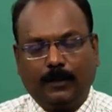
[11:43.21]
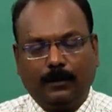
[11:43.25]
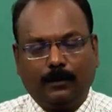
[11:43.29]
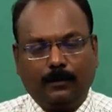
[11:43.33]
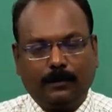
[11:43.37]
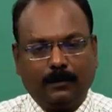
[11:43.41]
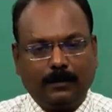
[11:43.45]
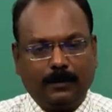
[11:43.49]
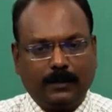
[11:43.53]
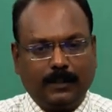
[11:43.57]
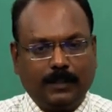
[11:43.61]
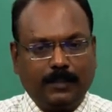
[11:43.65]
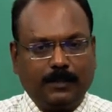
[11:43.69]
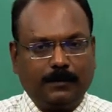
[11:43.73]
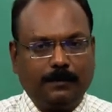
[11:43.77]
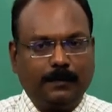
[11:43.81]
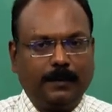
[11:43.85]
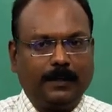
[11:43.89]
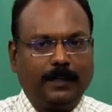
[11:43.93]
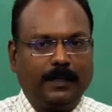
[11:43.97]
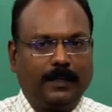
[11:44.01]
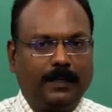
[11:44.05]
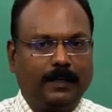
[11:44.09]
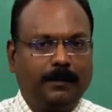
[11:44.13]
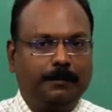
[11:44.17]
Now, this
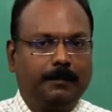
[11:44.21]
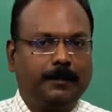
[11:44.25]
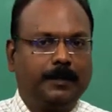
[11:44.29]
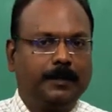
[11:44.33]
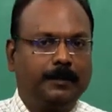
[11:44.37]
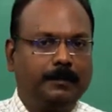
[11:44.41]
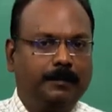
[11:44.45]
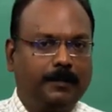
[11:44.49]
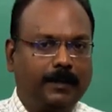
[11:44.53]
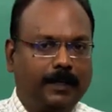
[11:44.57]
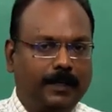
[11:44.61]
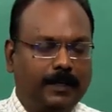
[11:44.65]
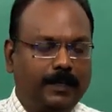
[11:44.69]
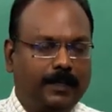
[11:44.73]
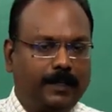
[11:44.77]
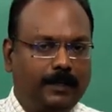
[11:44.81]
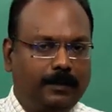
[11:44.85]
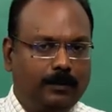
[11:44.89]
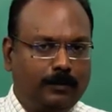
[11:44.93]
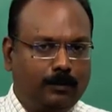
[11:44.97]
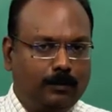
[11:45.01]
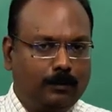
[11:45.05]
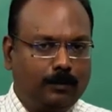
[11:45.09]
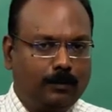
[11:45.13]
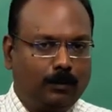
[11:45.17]
will help them
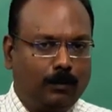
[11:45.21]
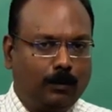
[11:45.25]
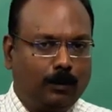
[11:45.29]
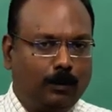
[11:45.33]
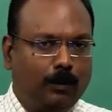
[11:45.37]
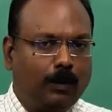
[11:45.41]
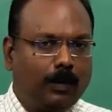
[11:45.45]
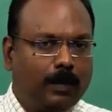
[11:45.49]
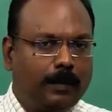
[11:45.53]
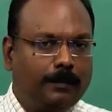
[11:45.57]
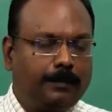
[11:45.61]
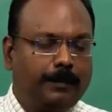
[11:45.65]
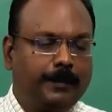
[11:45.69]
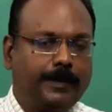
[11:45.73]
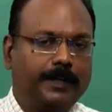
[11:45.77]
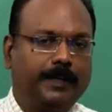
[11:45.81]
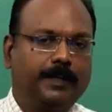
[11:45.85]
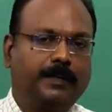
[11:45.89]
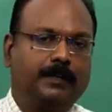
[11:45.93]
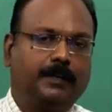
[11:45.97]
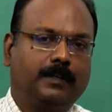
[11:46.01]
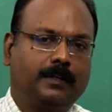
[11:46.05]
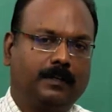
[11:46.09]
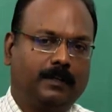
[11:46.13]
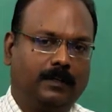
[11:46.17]
again to
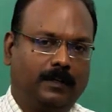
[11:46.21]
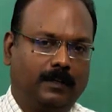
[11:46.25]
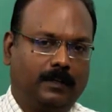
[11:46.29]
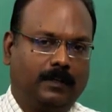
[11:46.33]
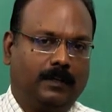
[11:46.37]
cooperate